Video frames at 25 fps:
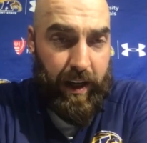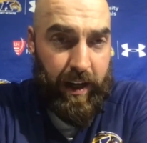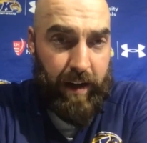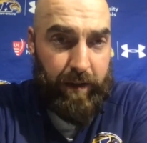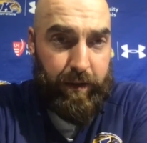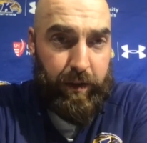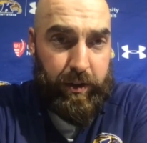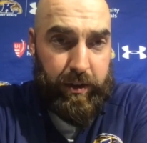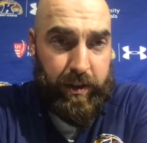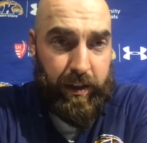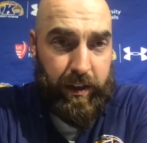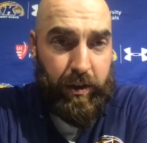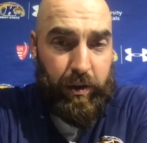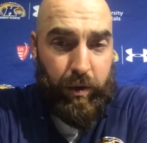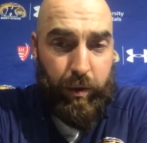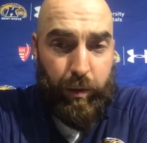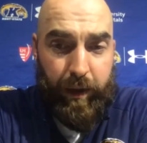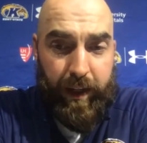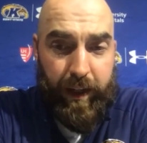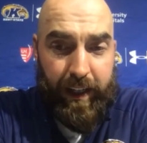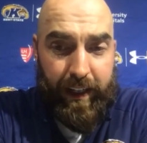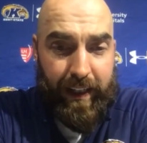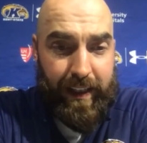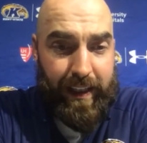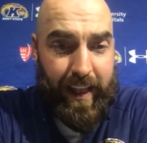every single
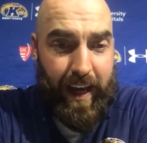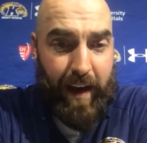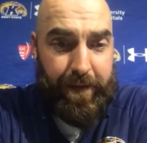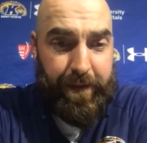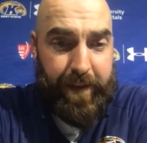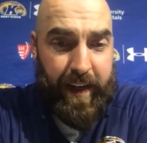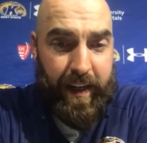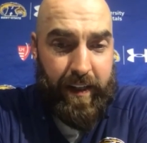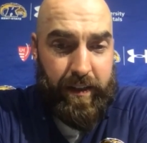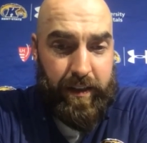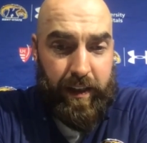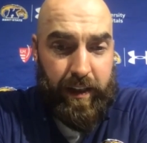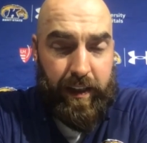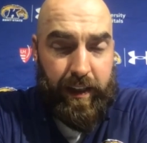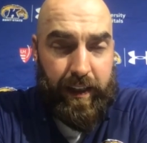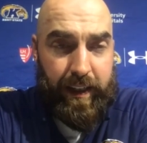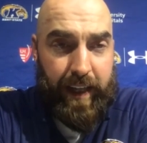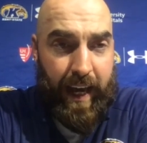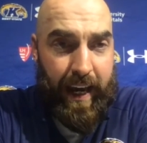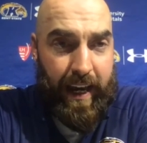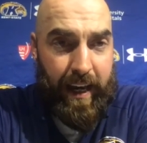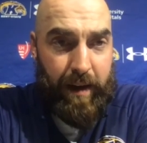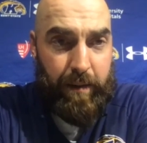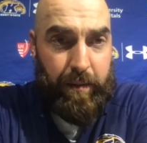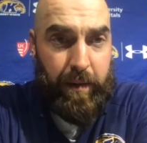week in that phase of the
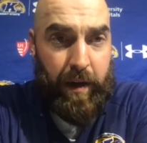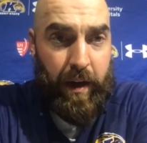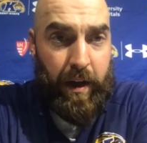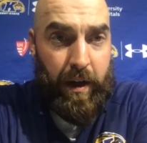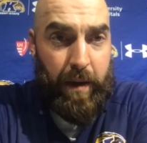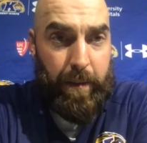game